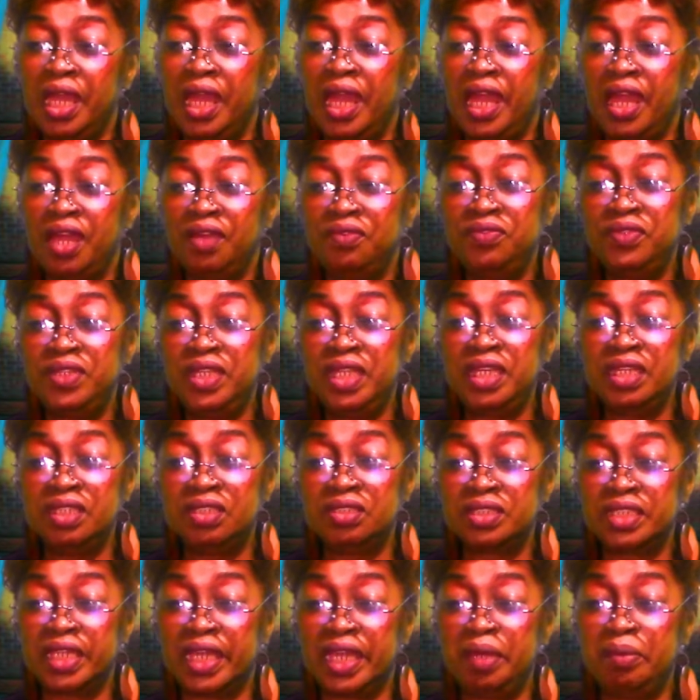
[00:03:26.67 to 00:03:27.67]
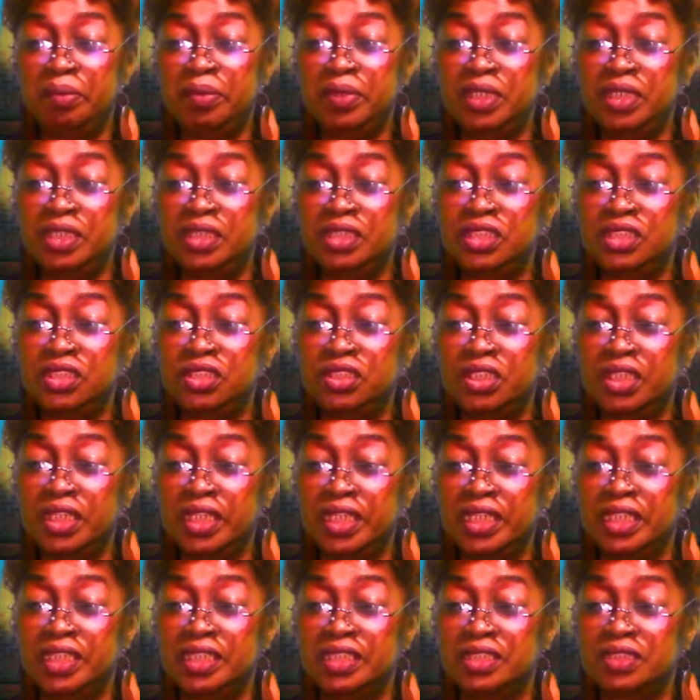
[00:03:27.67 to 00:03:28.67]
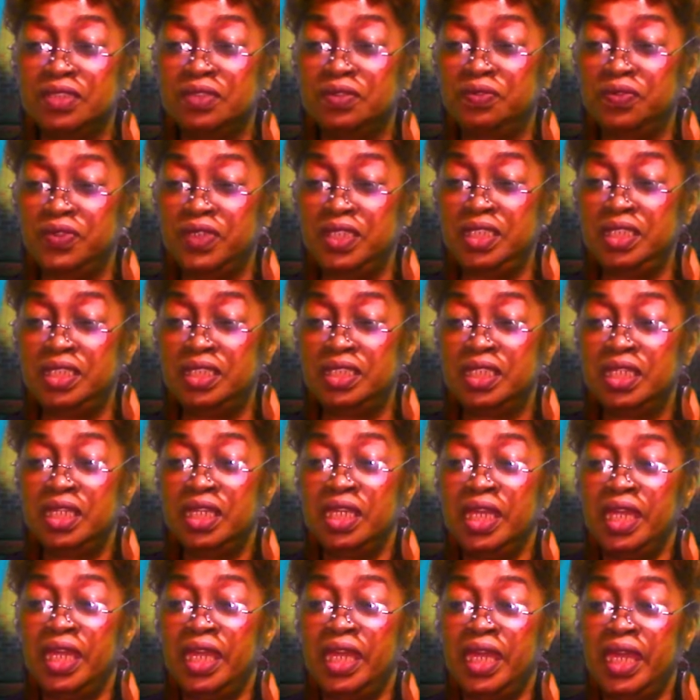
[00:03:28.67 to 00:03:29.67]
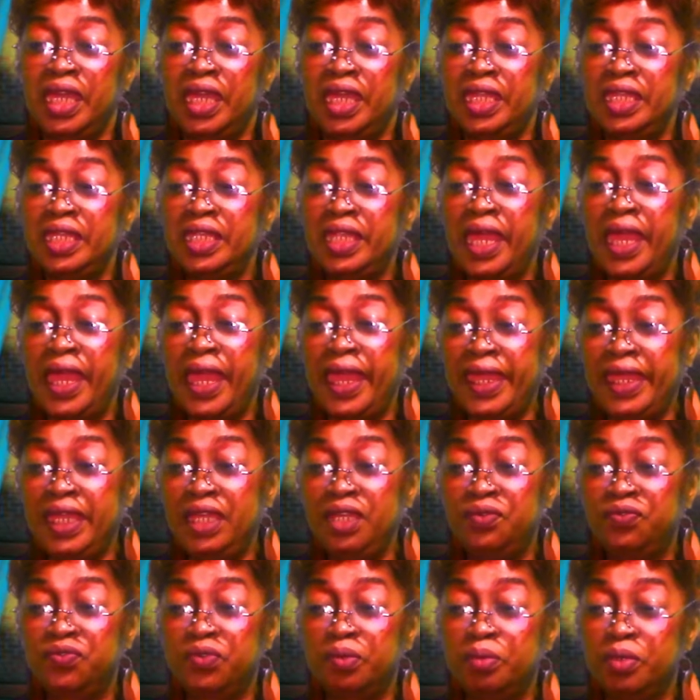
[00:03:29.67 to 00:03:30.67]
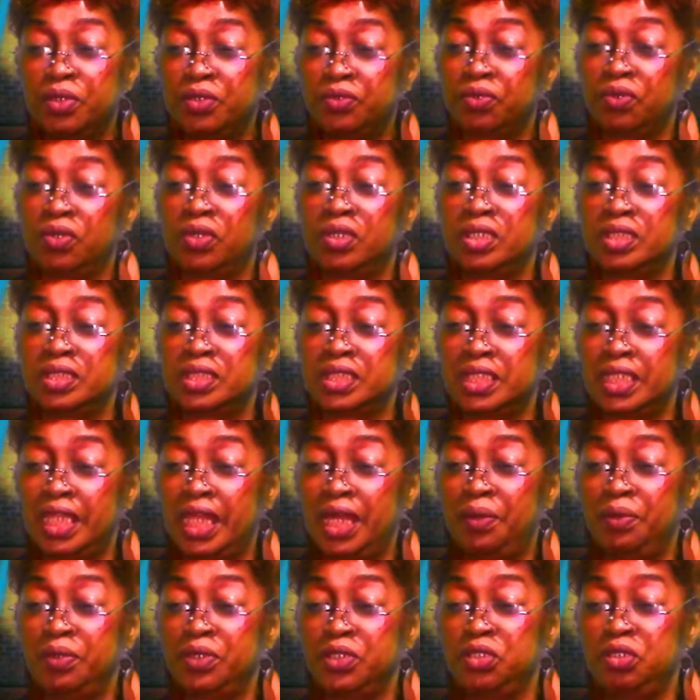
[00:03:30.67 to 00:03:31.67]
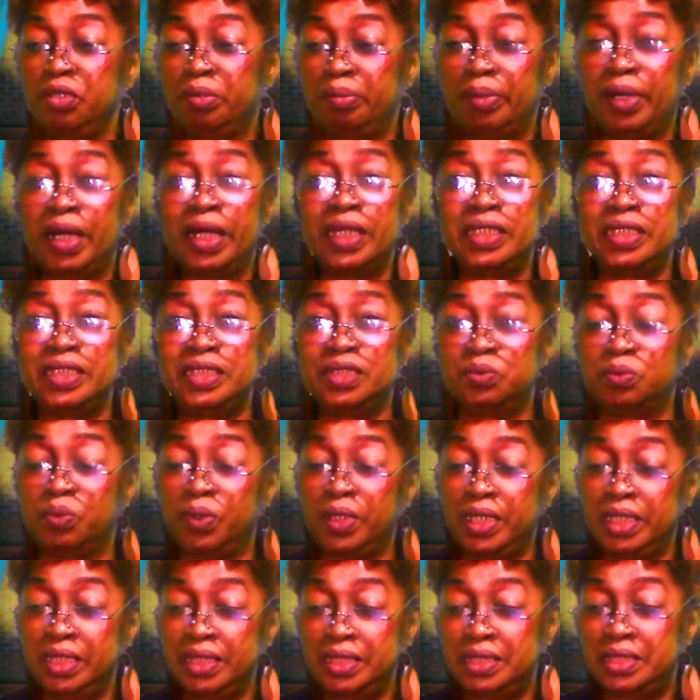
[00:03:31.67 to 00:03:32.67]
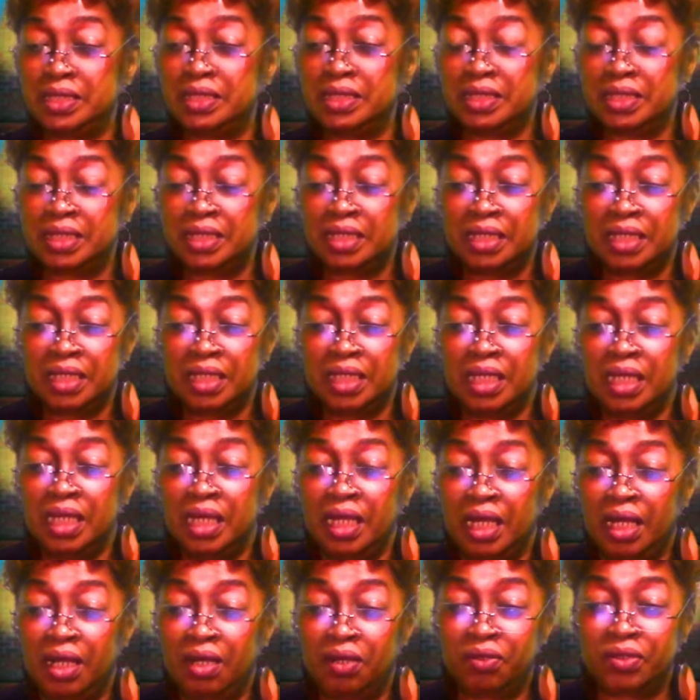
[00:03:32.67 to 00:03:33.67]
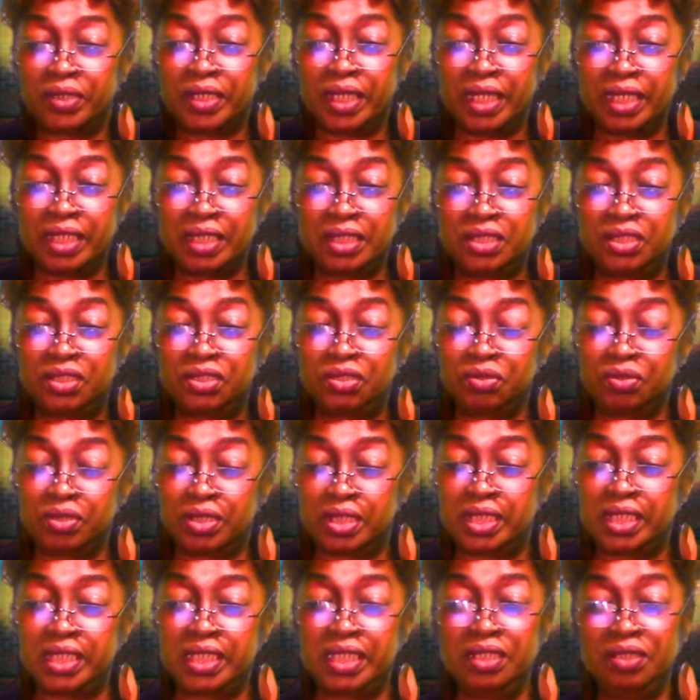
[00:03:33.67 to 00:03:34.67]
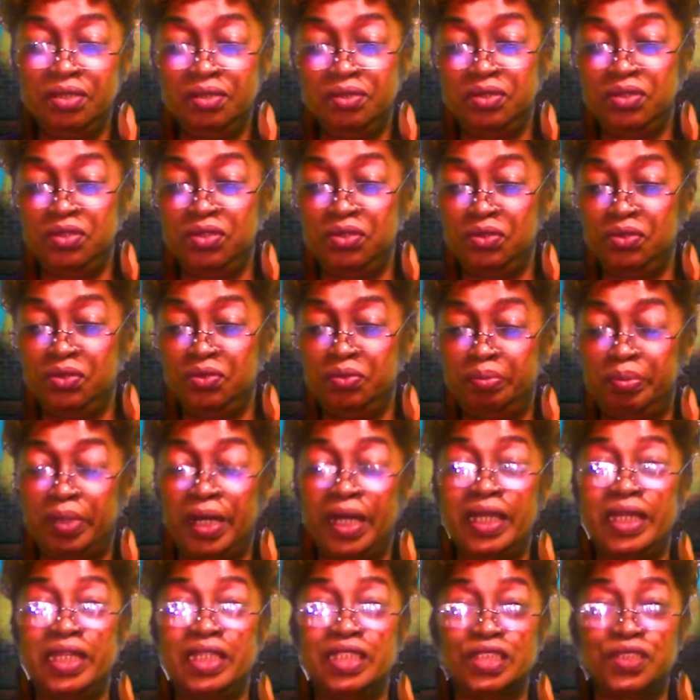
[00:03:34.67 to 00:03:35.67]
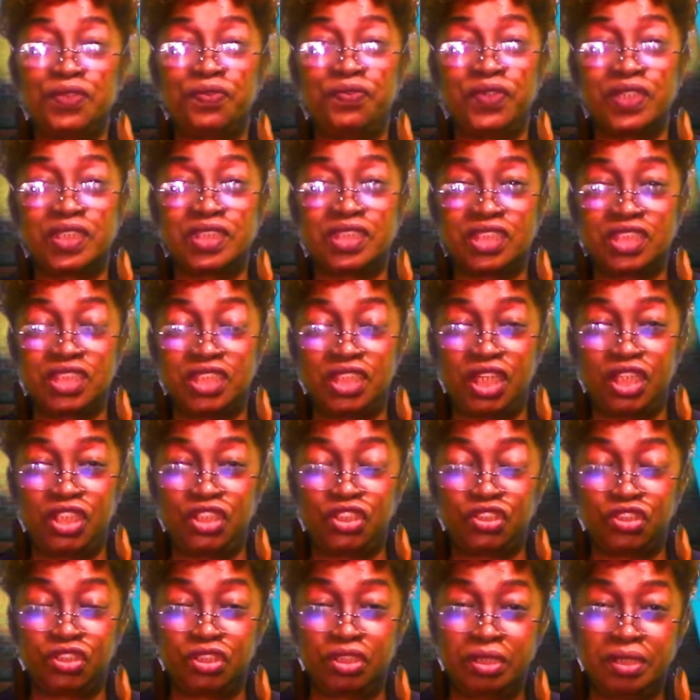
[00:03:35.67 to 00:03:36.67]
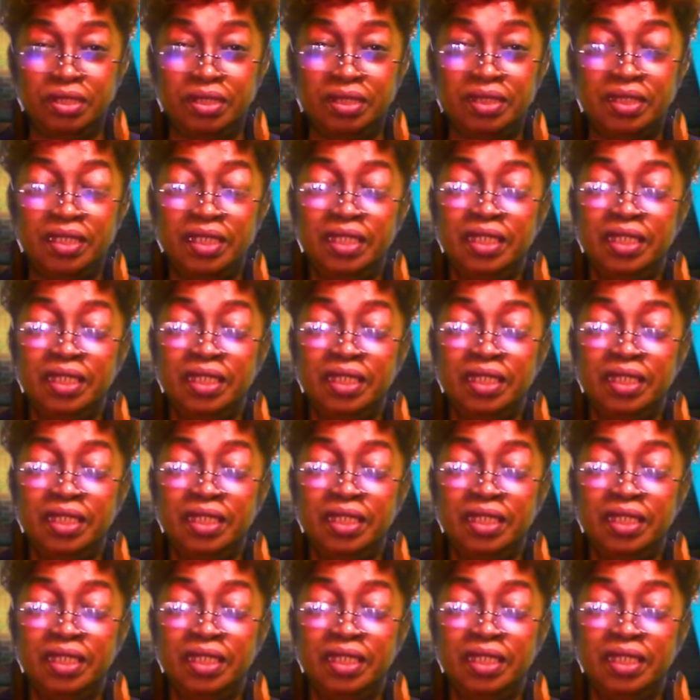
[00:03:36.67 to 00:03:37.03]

Have nails hammered into your hands and feet and hang from a cross, allowing your body's weight, okay, to kill you by asphyxiation?